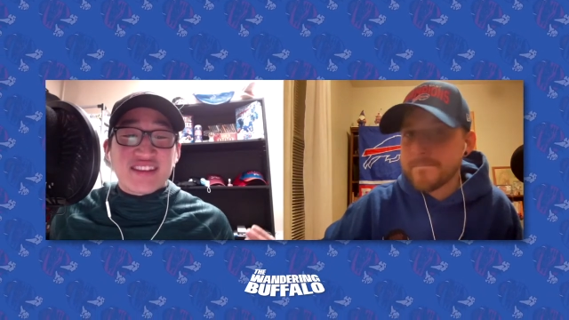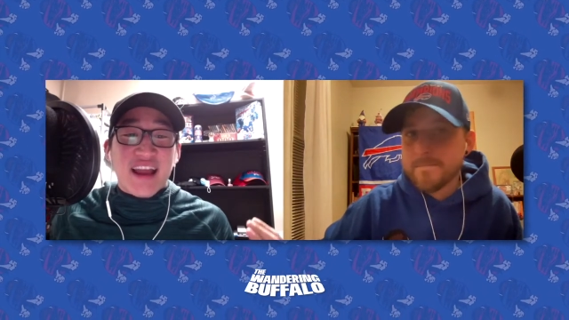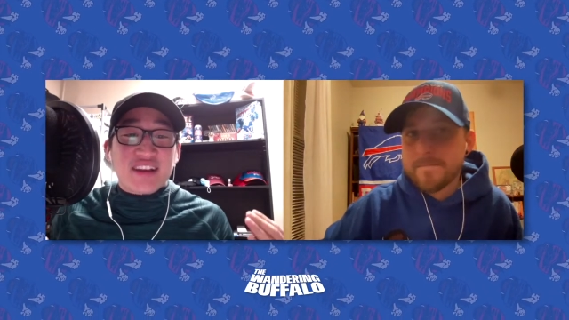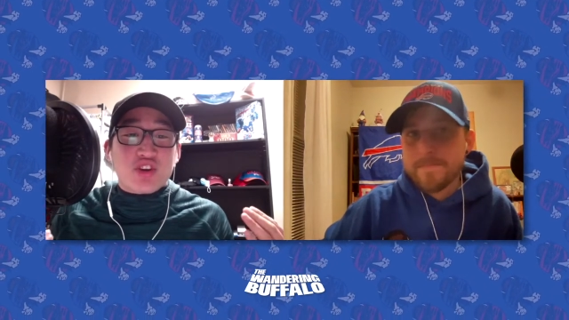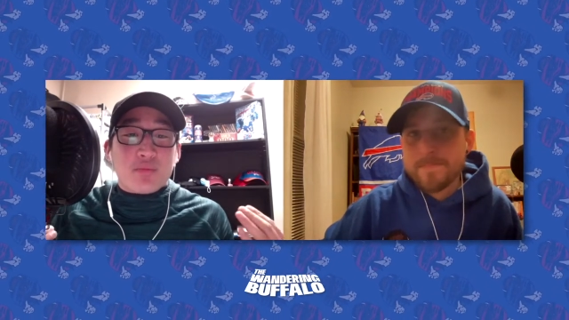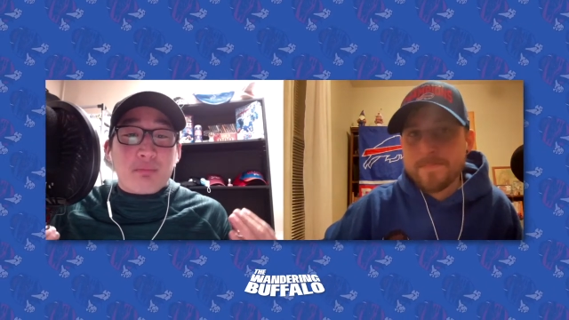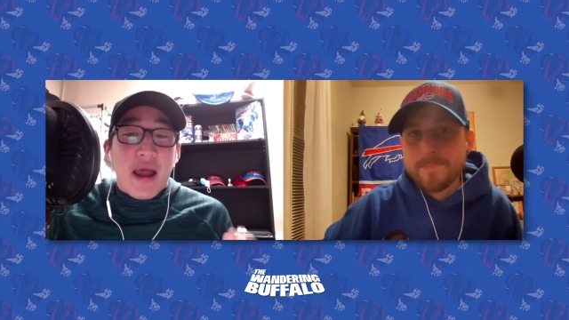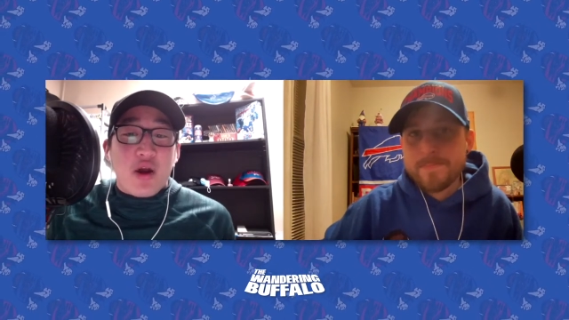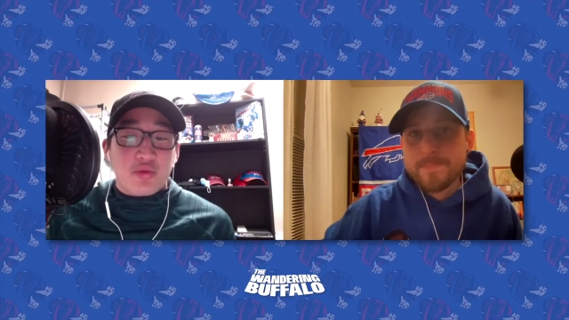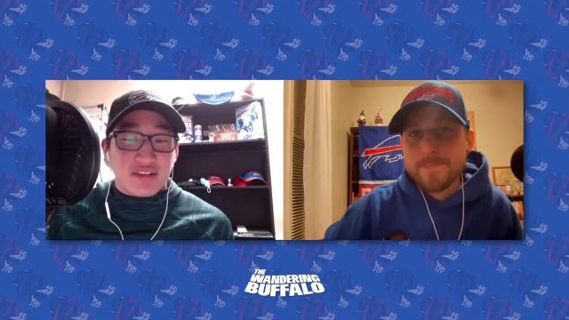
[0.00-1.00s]
Speaker 1: guys are
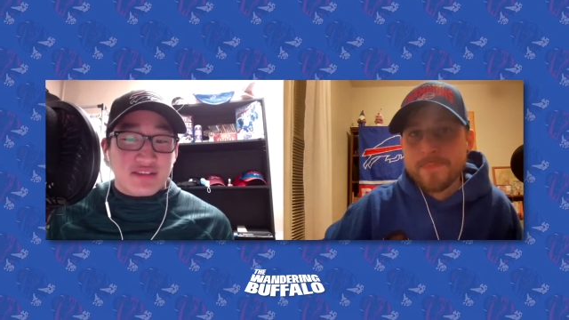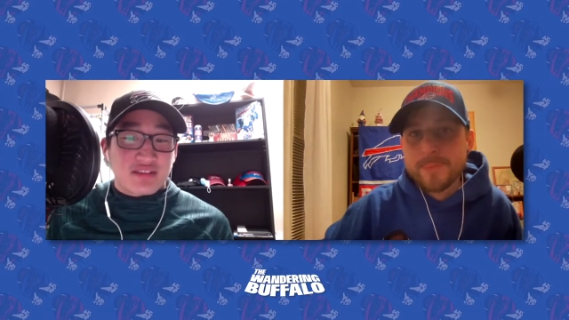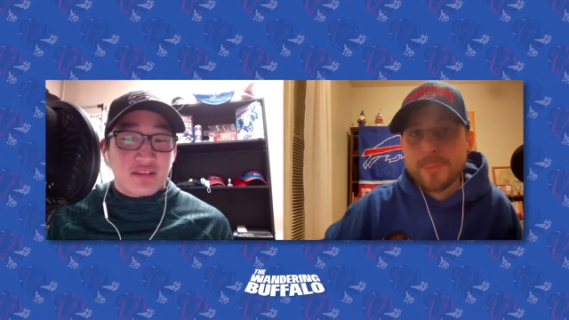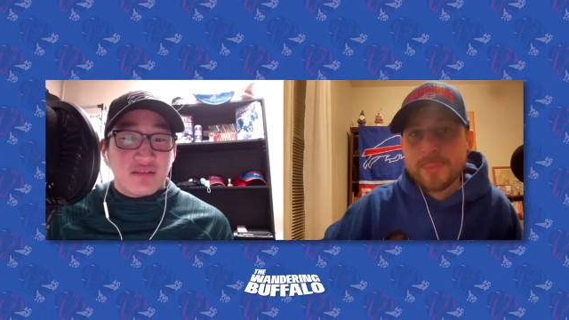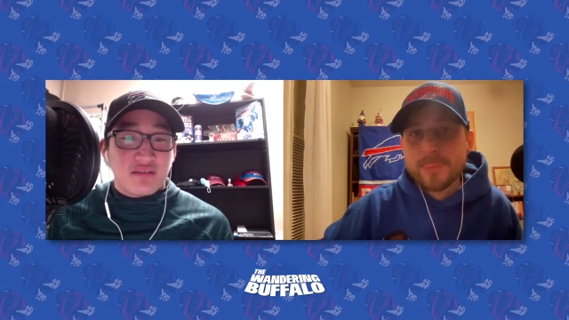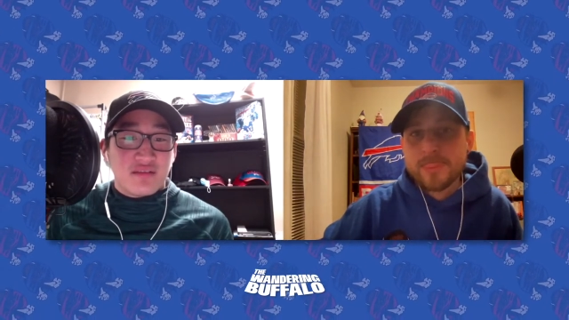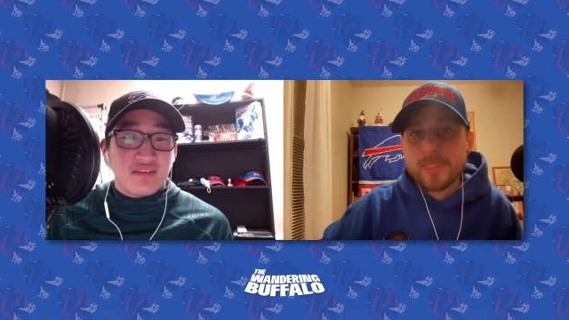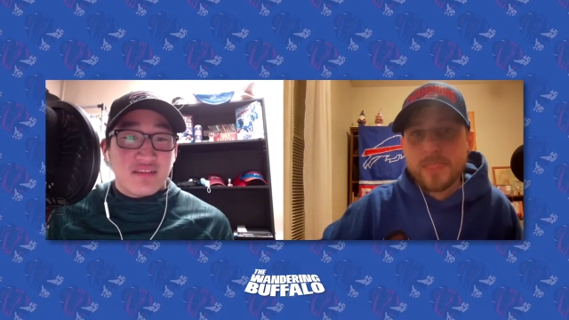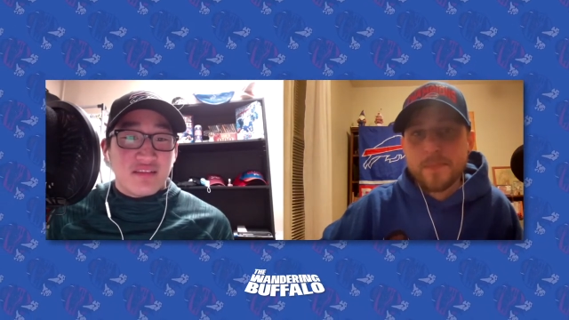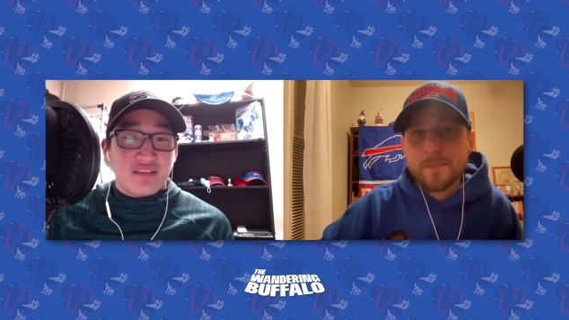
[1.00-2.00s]
mountains.
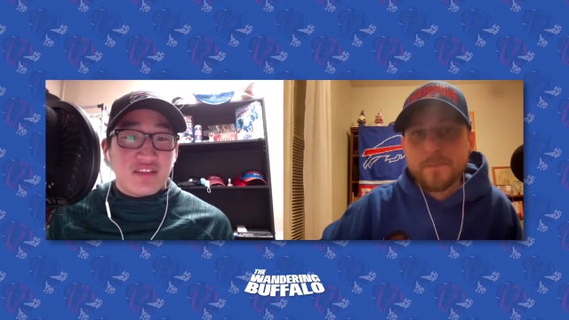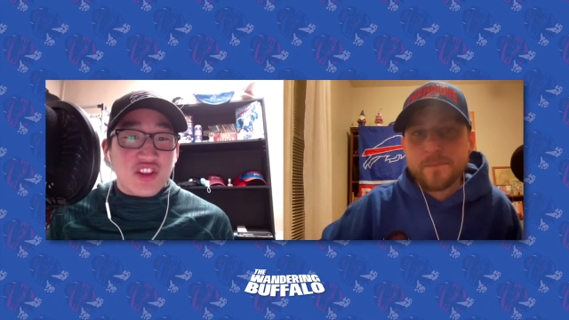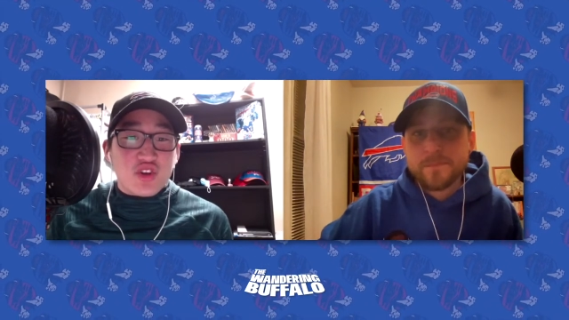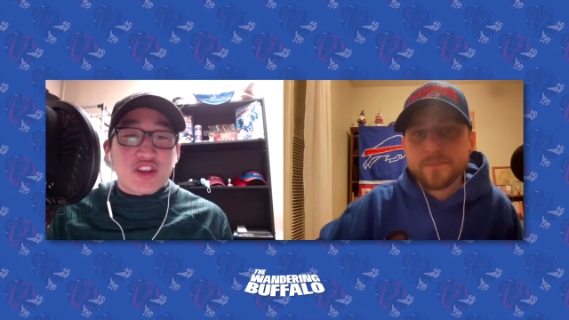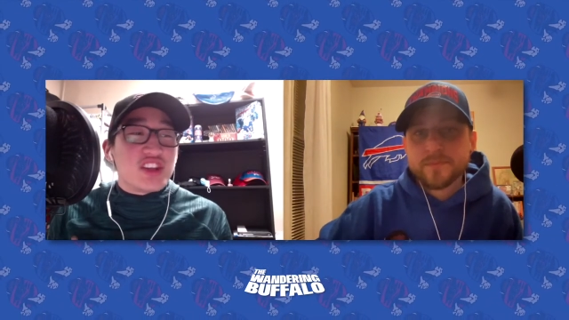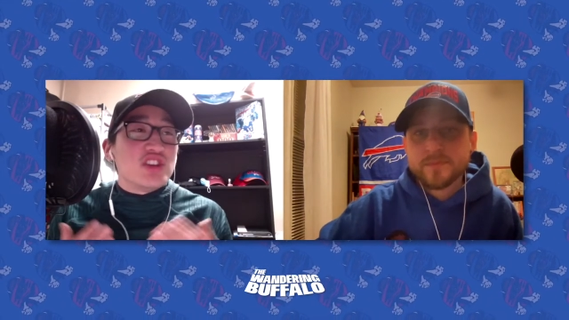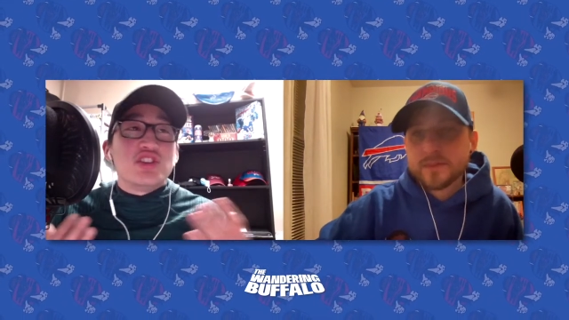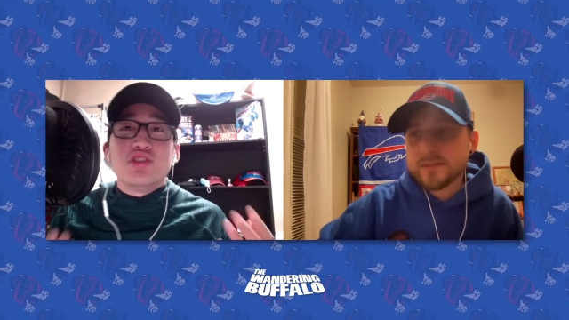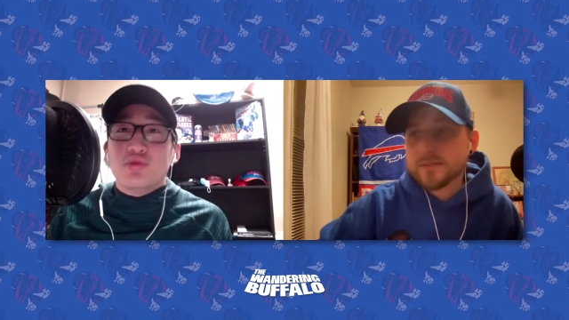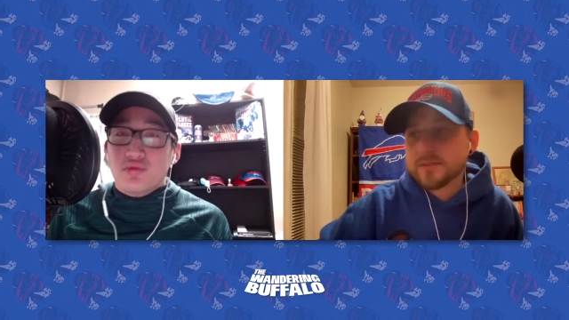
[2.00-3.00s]
They're
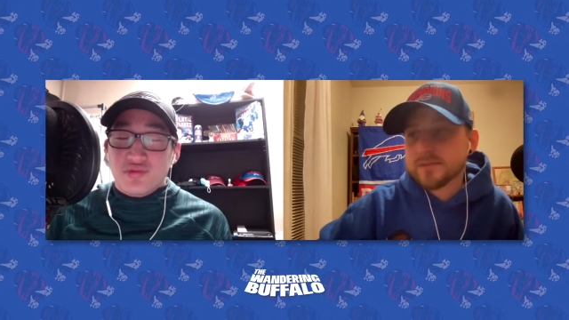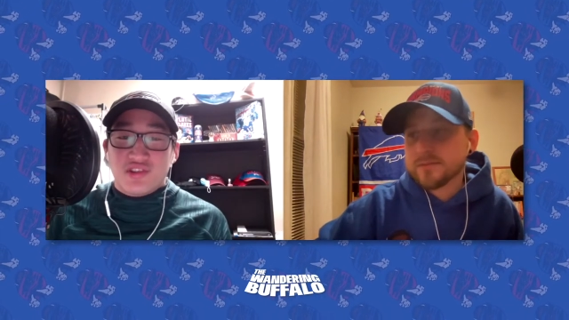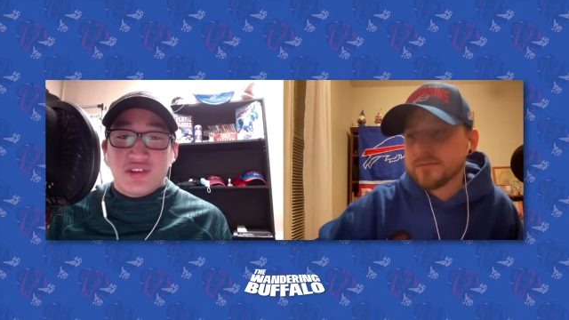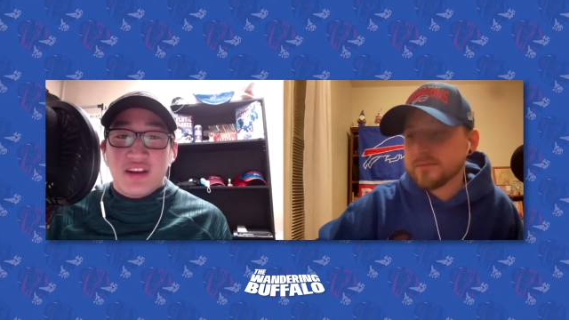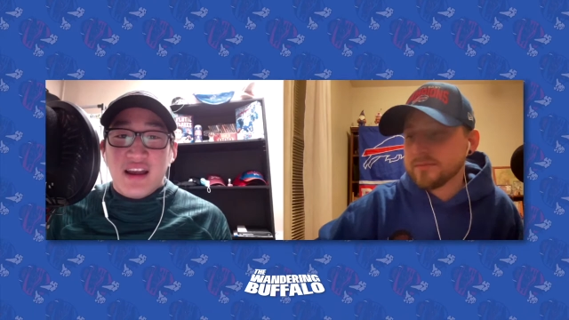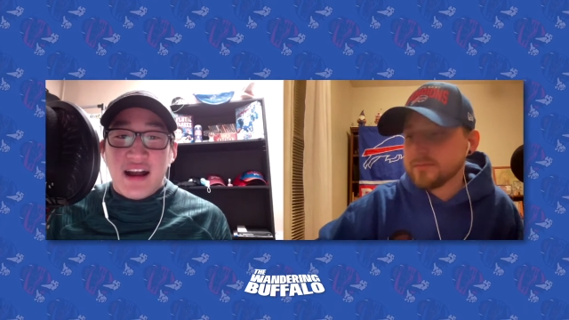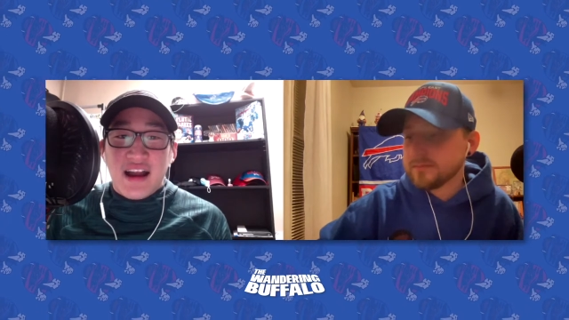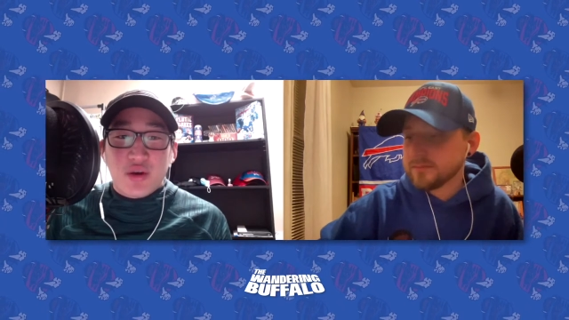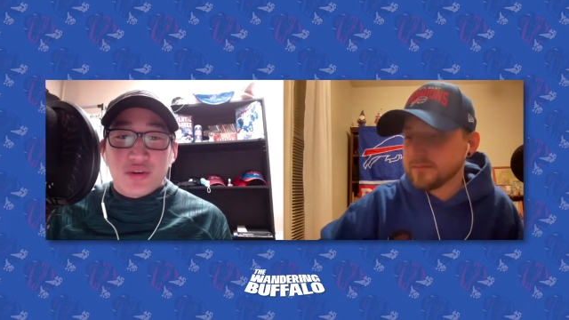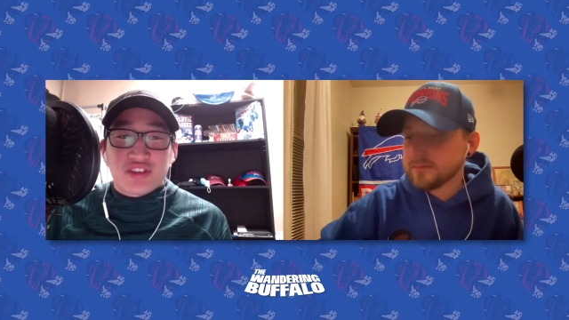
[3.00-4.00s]
huge. I always